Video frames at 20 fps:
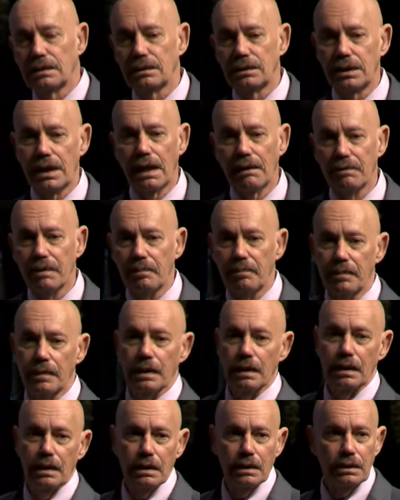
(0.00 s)
You ever,
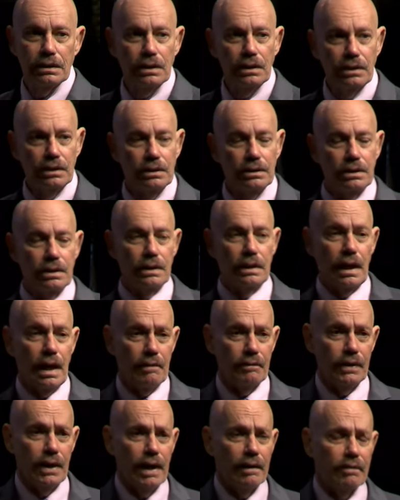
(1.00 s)

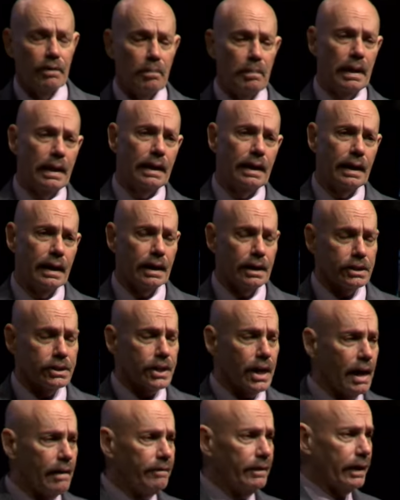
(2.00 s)
have you ever been at a
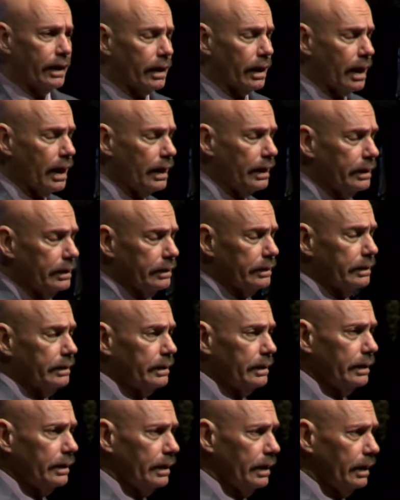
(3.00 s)
traffic light
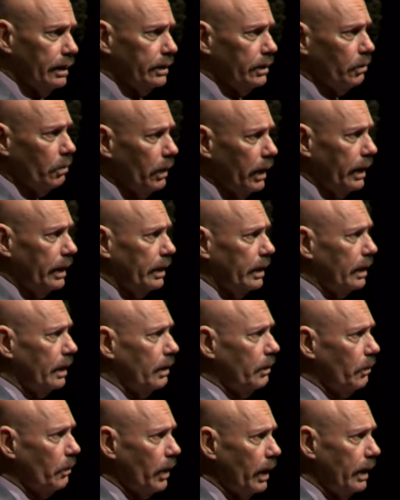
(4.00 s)
and you're
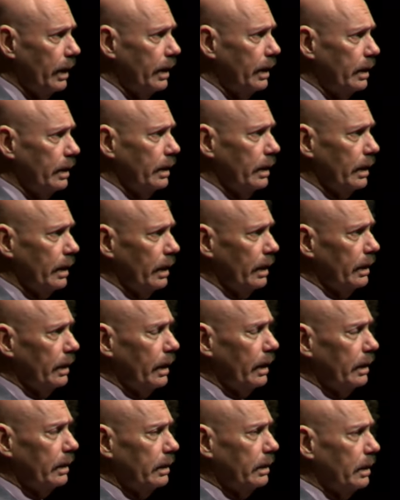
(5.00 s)
waiting, waiting, and
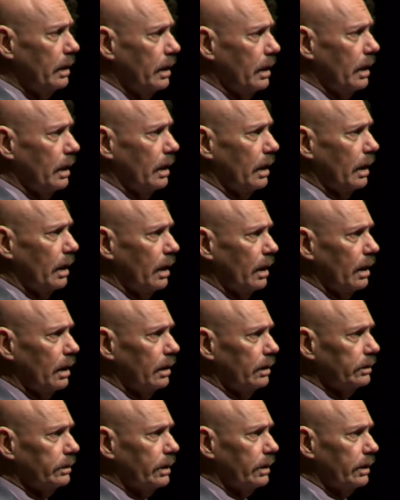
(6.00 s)
then
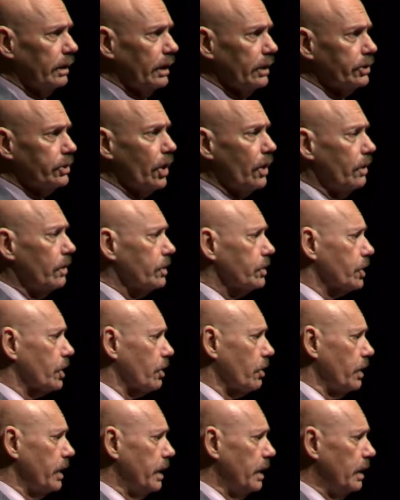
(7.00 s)
uh, it turns
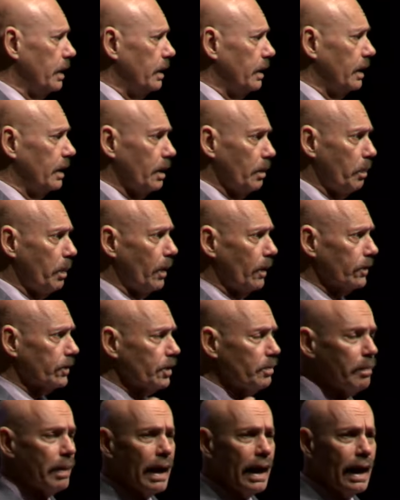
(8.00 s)
green, and the
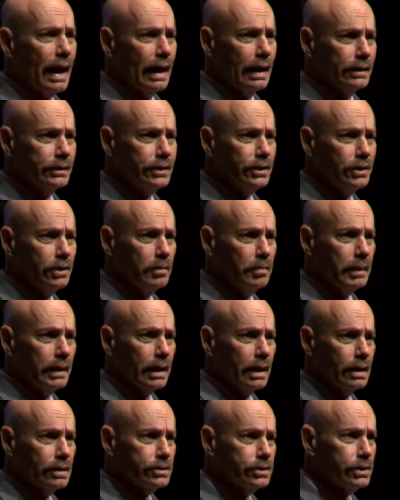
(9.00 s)
person behind you,
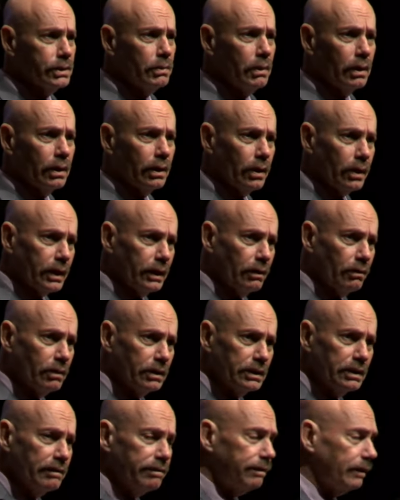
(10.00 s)
because you were looking
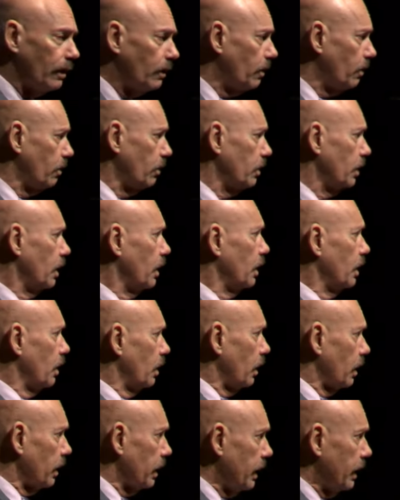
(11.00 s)
on your phone,
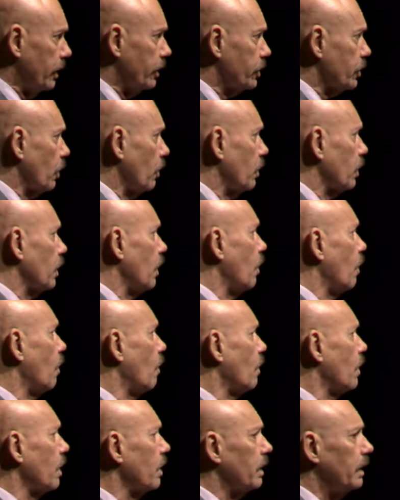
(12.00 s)
leans on the
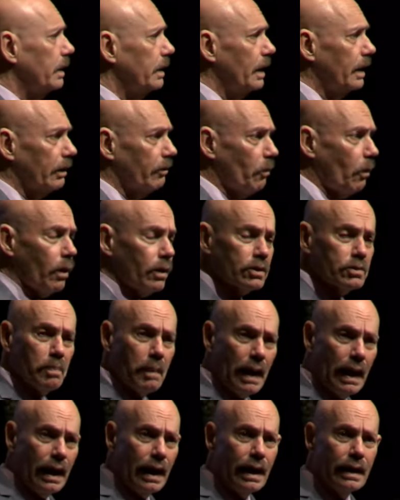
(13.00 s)
horn and then walks
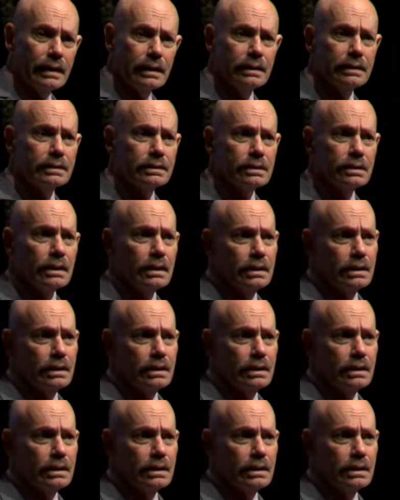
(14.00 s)
by and